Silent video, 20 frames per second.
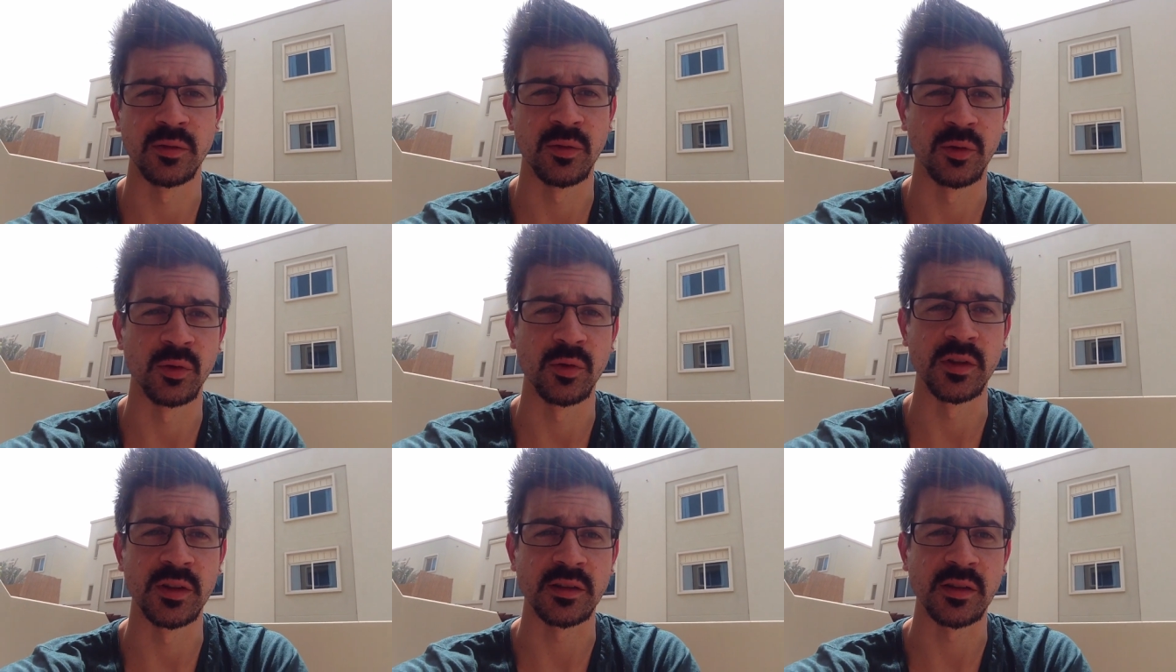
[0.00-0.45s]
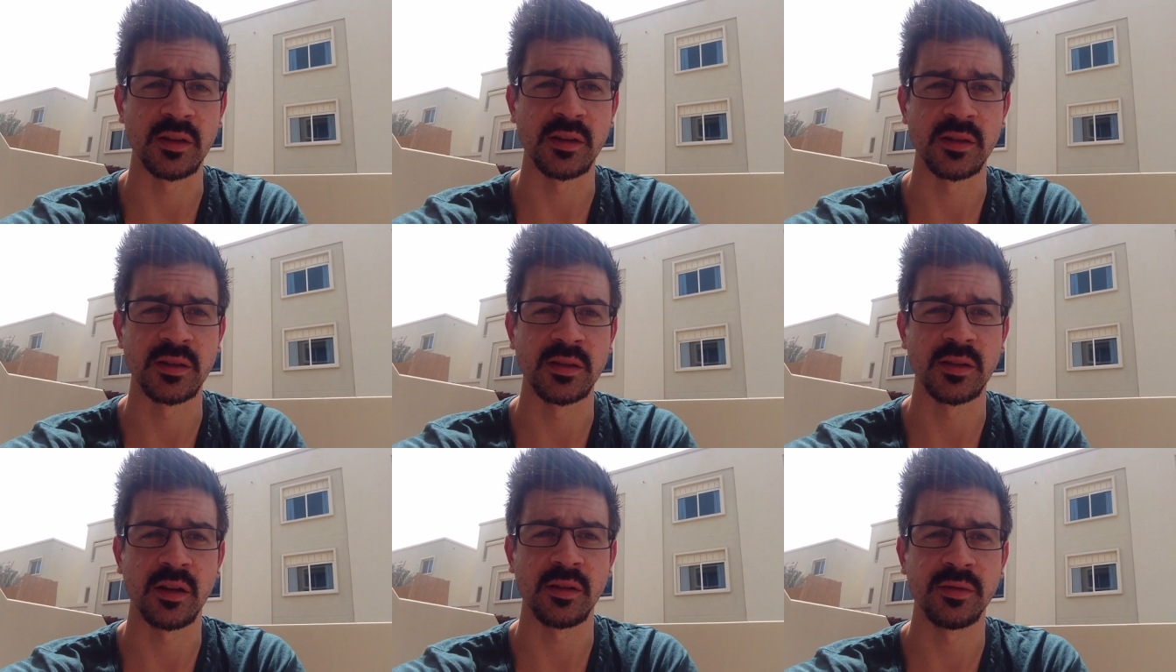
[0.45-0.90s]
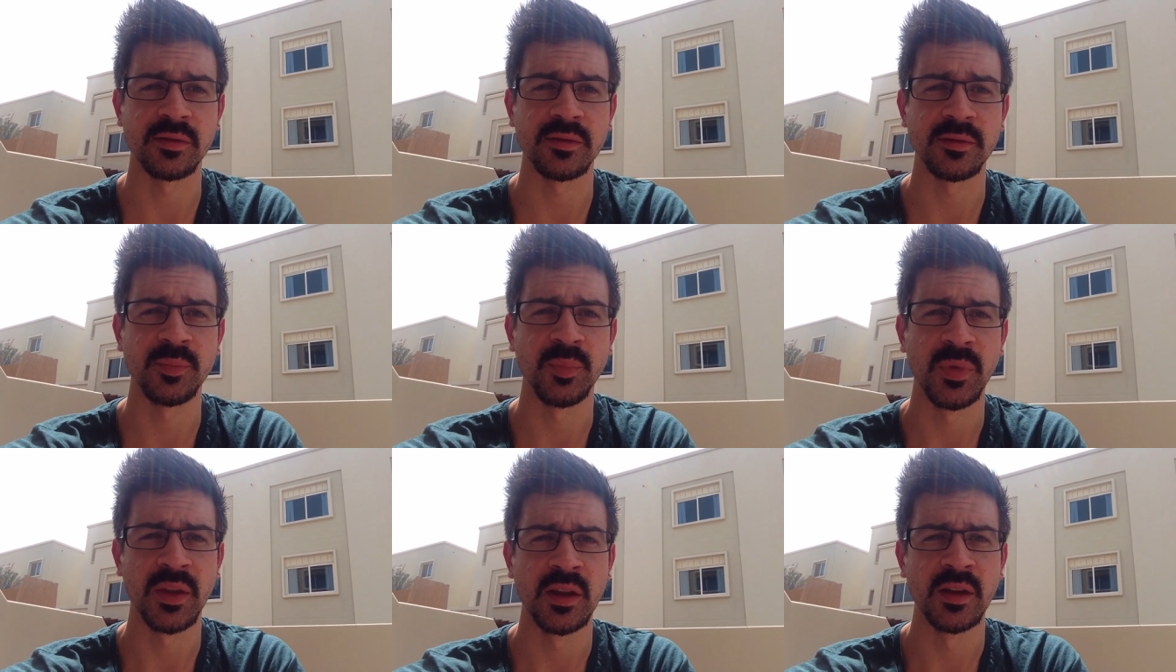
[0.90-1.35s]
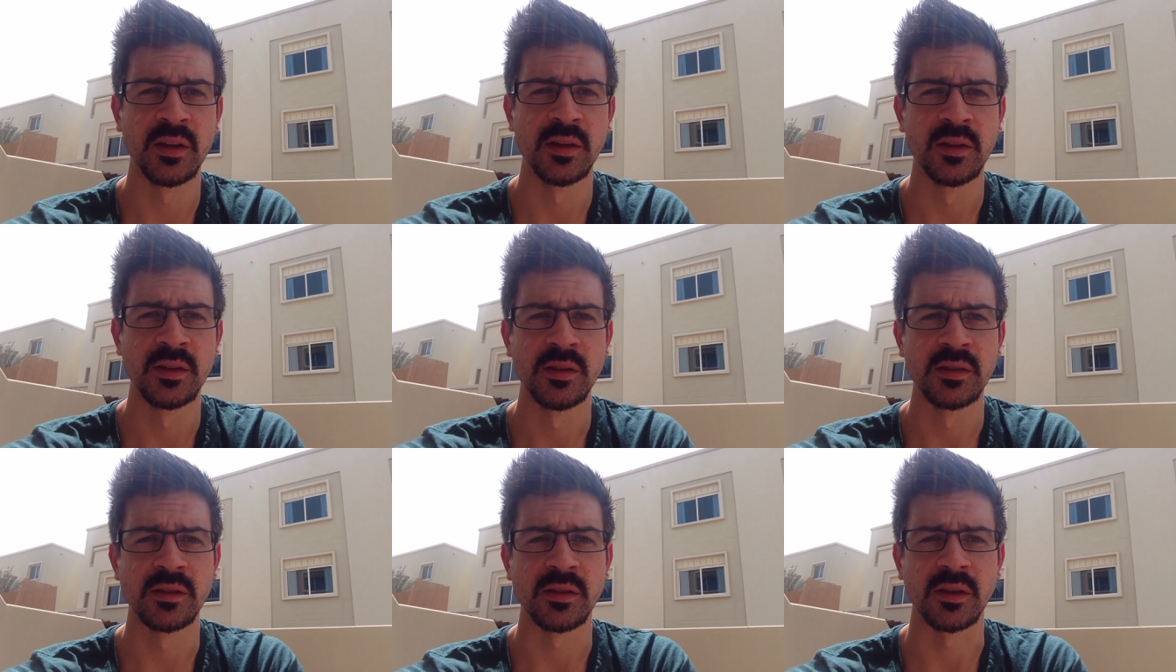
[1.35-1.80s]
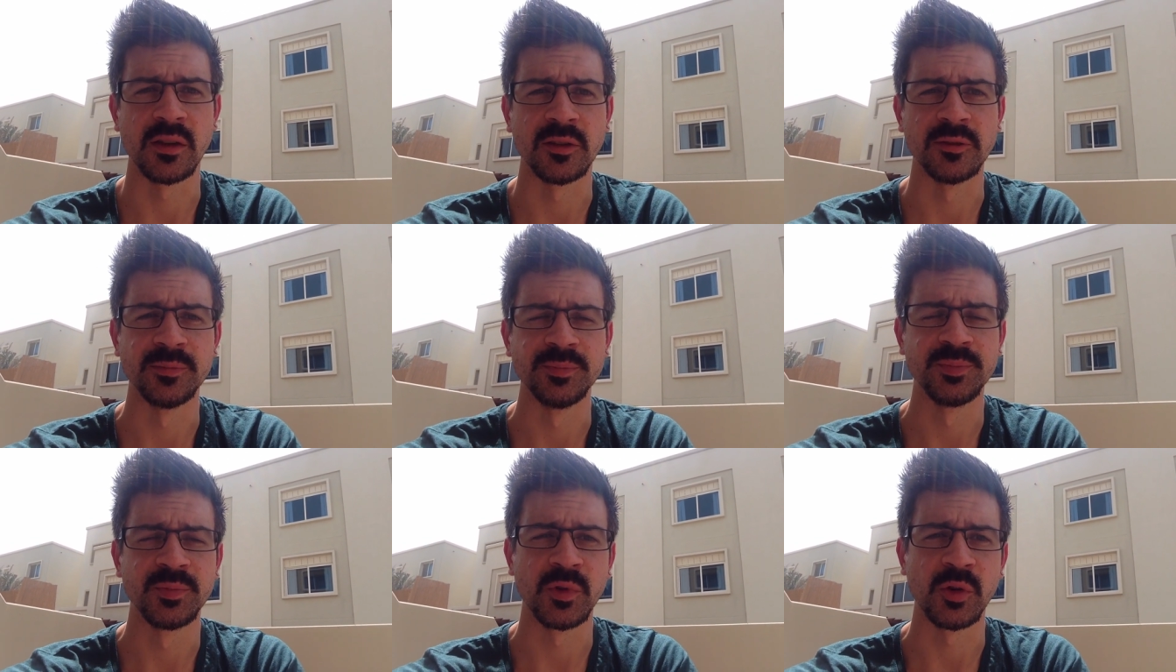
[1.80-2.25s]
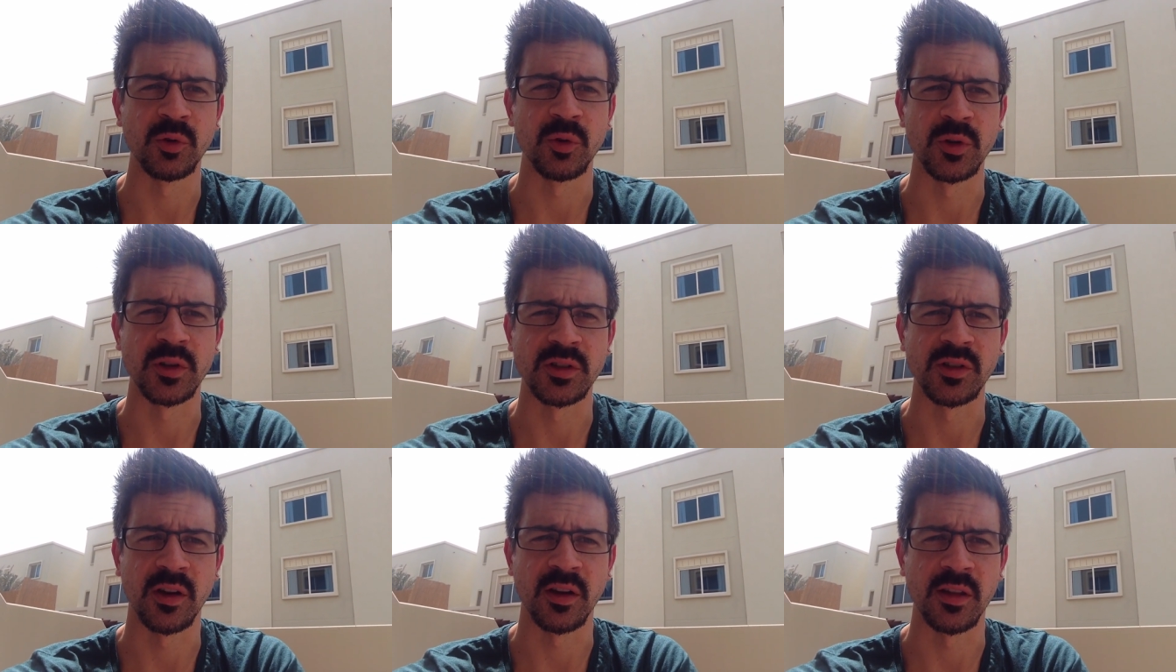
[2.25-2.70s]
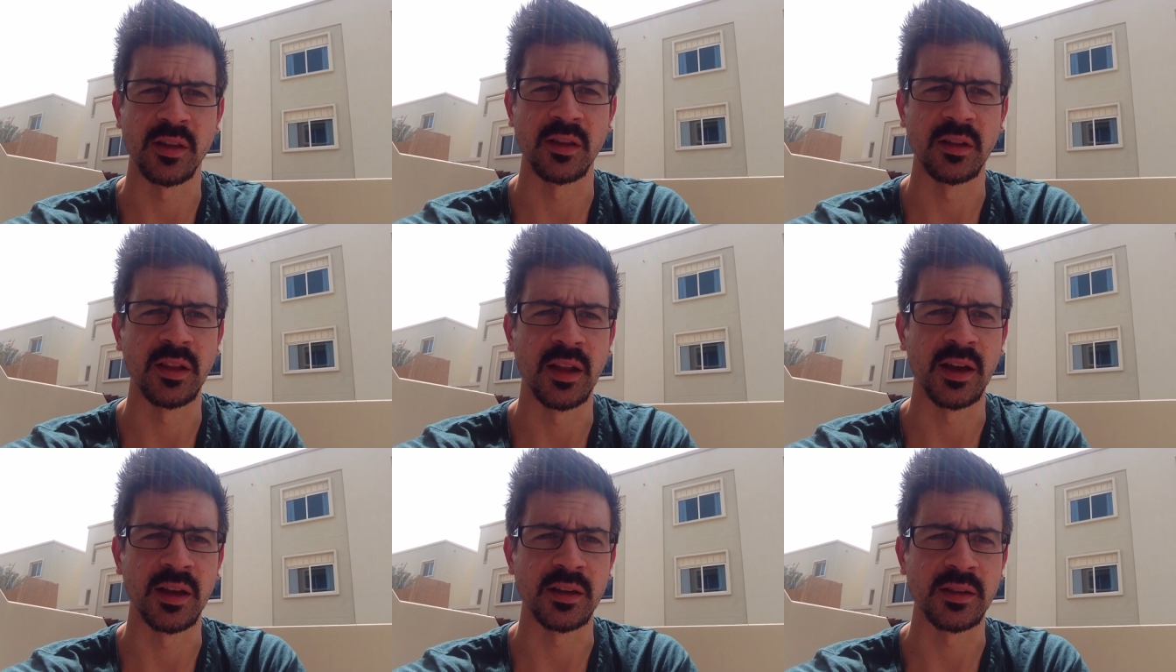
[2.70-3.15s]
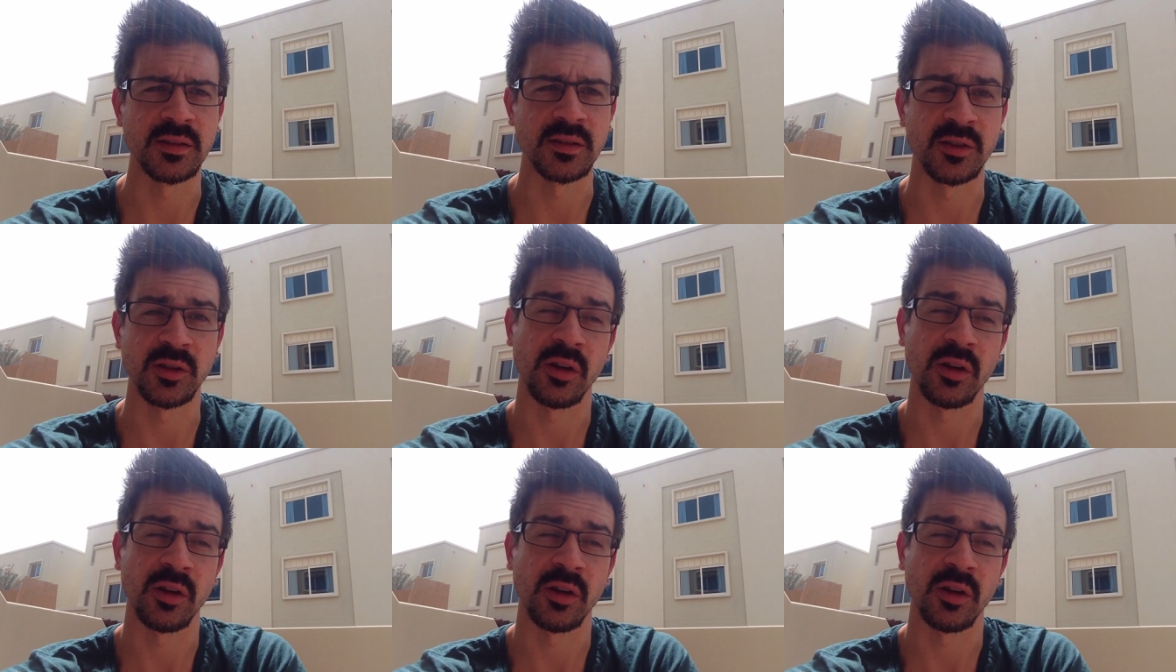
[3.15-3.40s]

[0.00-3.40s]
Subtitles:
all this other stuff. So you're always kind of the last.